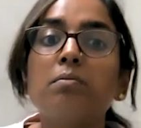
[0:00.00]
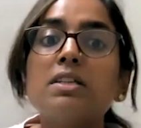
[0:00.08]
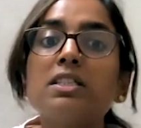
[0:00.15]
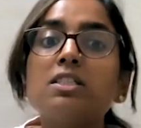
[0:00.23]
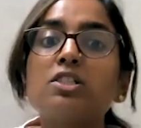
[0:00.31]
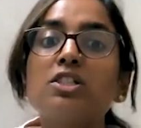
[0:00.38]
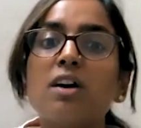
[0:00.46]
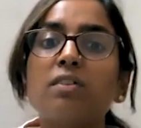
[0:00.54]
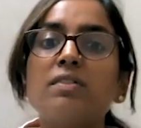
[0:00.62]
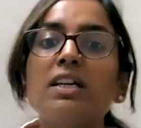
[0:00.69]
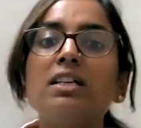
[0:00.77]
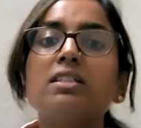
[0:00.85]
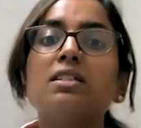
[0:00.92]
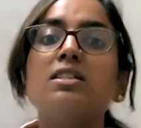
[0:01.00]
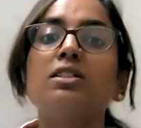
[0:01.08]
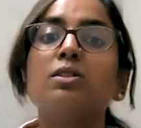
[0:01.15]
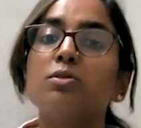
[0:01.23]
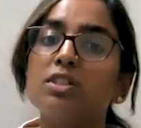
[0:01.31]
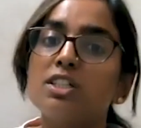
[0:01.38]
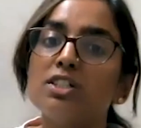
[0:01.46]
Ms. Chhavi is a
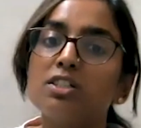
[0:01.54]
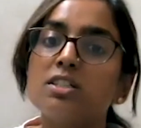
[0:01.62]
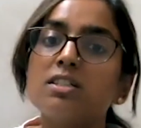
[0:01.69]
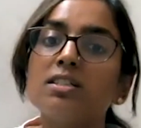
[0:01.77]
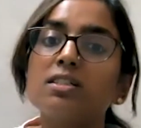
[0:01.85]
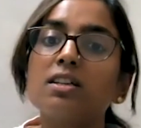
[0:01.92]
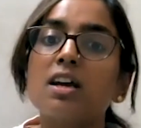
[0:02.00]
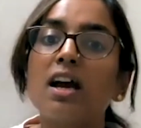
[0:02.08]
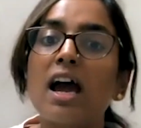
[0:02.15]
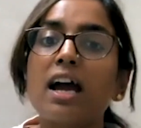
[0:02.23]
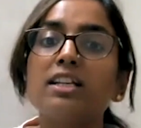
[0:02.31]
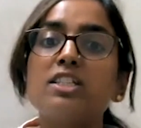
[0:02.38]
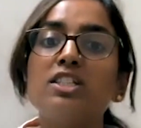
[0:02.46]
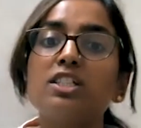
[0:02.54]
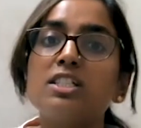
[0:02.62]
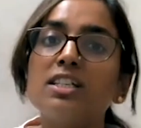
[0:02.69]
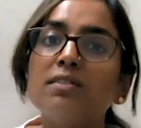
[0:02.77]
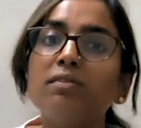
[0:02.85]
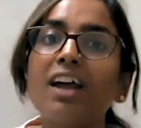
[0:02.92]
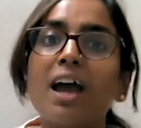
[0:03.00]
nutritionist and
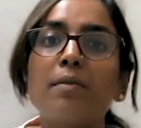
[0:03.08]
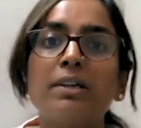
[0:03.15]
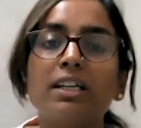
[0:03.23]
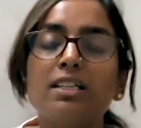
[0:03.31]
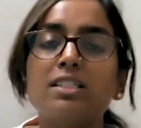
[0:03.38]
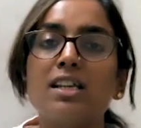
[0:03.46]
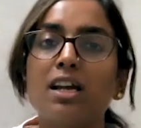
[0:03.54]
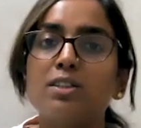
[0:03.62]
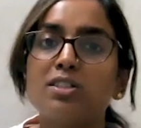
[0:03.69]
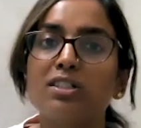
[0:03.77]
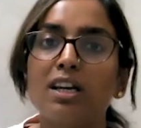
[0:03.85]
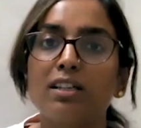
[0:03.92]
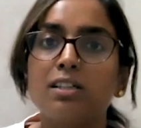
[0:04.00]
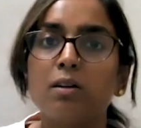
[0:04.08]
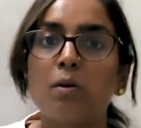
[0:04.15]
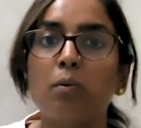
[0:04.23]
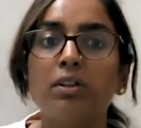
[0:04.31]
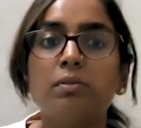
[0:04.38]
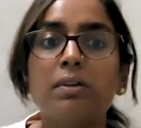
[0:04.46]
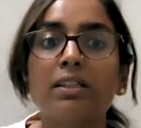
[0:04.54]
chief diabetes educator
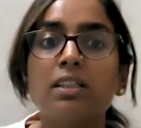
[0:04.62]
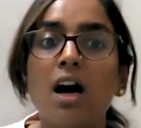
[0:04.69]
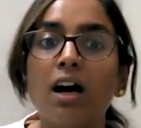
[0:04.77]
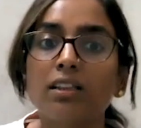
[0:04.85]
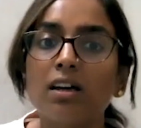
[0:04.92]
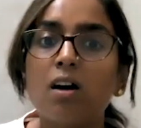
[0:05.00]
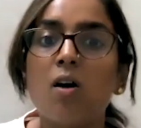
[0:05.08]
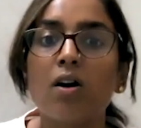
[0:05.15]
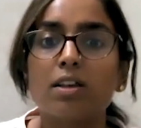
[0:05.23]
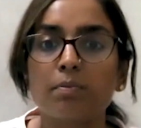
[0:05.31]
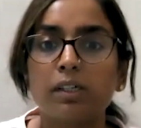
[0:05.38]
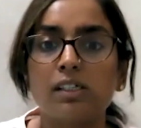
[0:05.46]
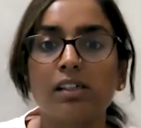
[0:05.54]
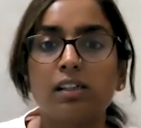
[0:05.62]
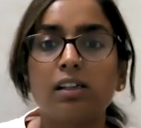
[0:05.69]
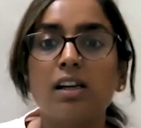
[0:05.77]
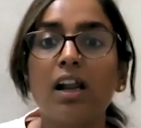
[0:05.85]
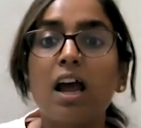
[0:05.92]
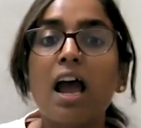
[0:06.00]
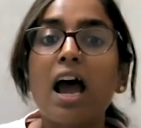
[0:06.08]
with Medanta Hospital
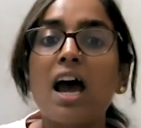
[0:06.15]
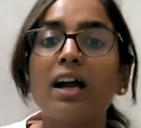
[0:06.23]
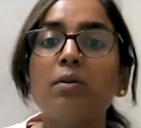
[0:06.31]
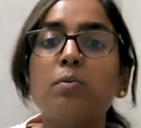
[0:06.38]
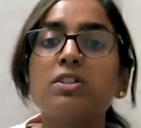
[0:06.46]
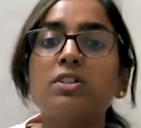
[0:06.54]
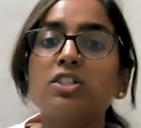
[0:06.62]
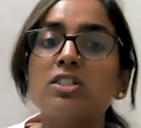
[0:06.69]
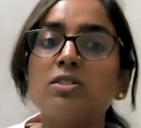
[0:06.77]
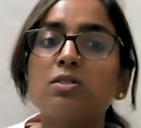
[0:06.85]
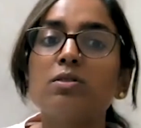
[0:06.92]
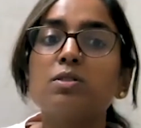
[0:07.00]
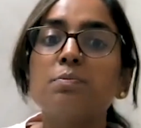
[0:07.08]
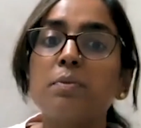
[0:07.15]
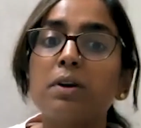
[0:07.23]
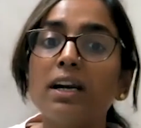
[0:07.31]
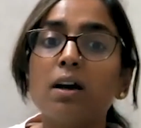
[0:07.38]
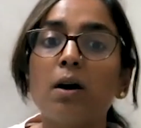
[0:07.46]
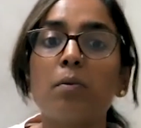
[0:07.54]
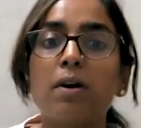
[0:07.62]
and wishes to
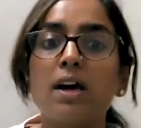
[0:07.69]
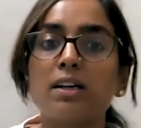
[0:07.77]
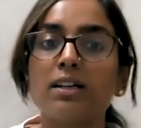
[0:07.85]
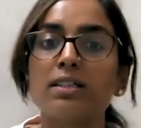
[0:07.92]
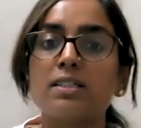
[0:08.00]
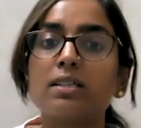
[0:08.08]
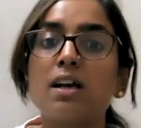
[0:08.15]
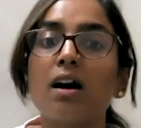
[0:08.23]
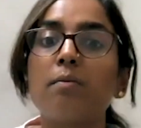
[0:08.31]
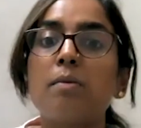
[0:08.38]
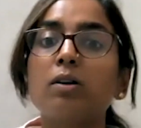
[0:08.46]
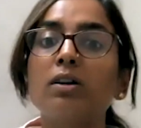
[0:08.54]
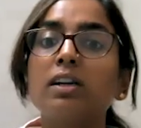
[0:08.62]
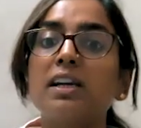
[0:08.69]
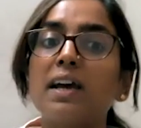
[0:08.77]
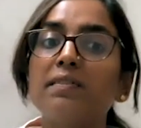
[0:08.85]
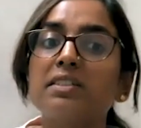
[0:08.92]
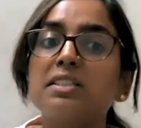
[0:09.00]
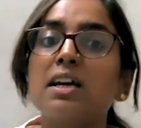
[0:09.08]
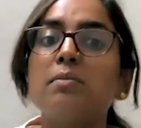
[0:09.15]
spread awareness about
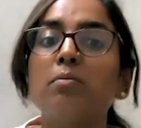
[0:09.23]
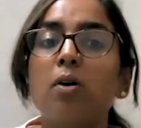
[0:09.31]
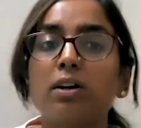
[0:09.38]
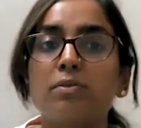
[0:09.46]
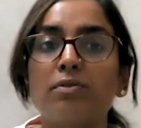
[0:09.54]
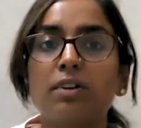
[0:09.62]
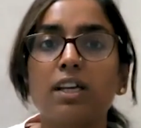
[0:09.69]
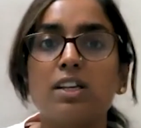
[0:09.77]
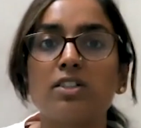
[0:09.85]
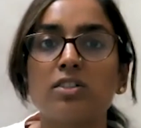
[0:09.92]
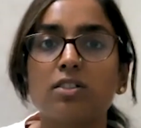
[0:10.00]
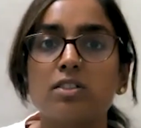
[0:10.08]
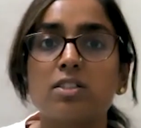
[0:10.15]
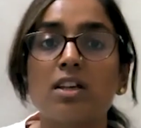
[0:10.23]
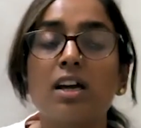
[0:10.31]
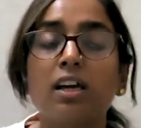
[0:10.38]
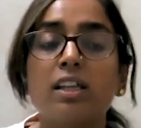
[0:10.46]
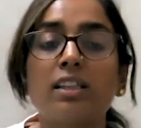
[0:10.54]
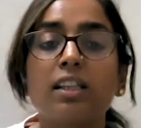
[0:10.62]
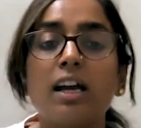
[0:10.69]
lifestyle modifications
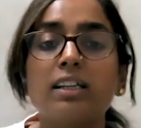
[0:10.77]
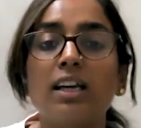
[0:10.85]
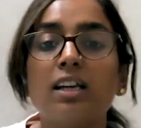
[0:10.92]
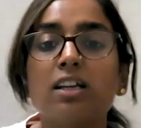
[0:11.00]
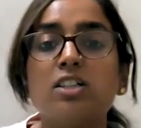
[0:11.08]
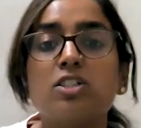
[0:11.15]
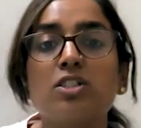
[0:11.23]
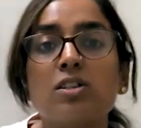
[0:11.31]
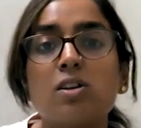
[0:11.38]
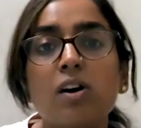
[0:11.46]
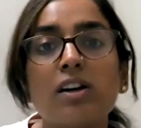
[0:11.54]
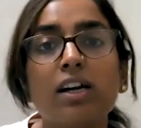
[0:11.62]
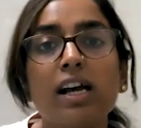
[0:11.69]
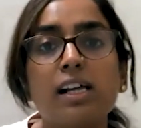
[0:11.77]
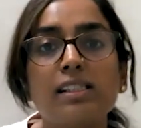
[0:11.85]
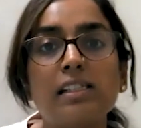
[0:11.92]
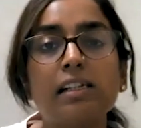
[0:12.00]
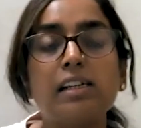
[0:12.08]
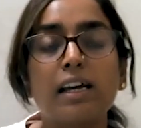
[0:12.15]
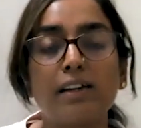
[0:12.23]
that can ensure a
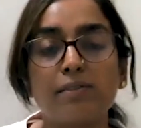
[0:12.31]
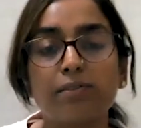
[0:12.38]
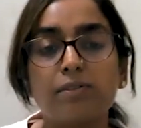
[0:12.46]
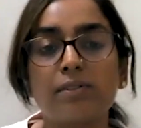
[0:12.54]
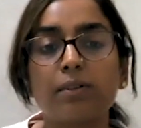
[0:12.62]
healthy life.